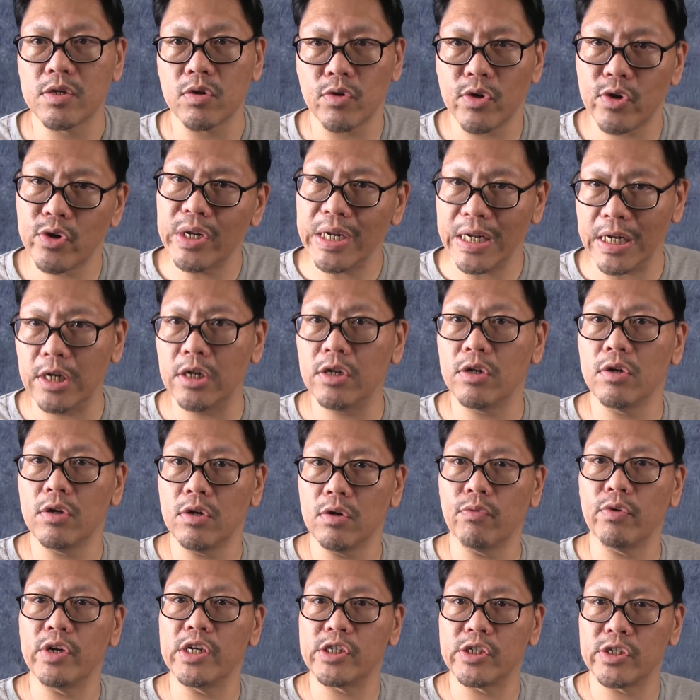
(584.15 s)
So you need to do
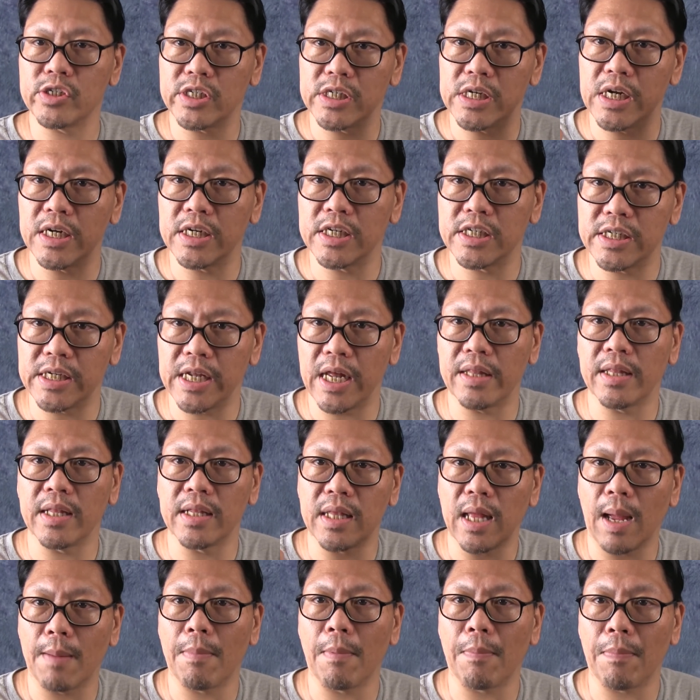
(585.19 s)
your research and understand
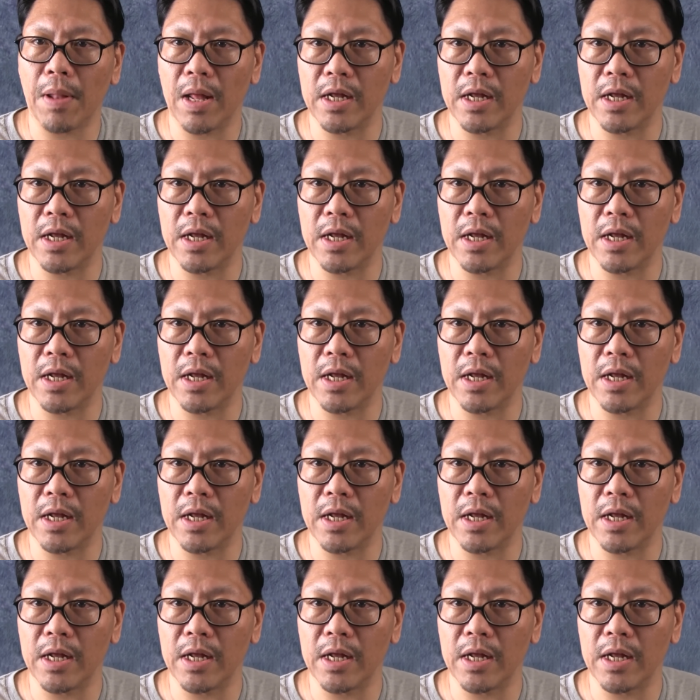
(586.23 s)
the type